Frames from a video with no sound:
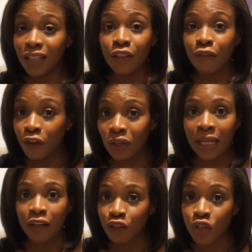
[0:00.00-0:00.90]
you feel
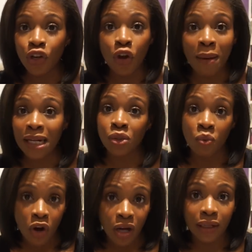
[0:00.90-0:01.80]
like if you don't go back to
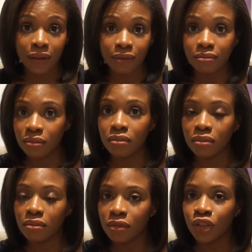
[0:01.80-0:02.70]
work,
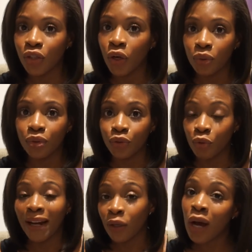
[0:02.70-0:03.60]
you know, you
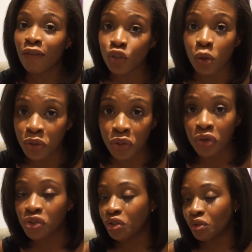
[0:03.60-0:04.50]
might not have a job to
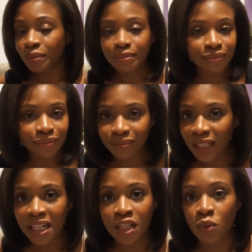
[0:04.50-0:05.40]
go to.
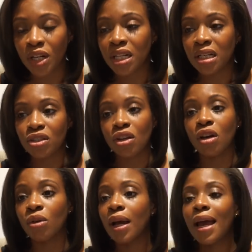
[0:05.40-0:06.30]
It is what it is.
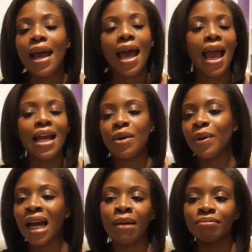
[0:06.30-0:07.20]
So
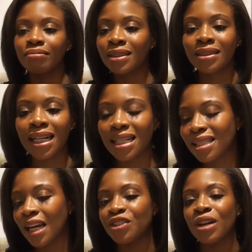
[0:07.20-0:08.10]
anyway, I'm getting
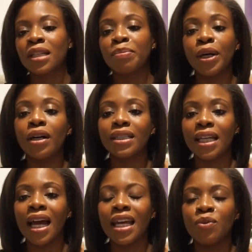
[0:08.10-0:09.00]
sidetracked. But
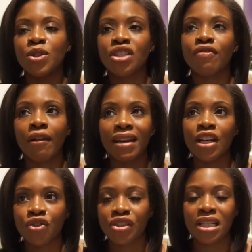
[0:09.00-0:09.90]
yeah, it was just very
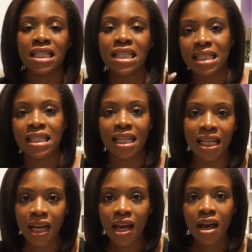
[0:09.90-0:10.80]
interesting to
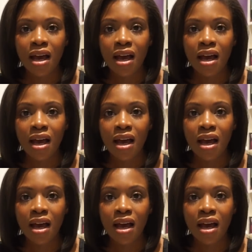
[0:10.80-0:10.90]
see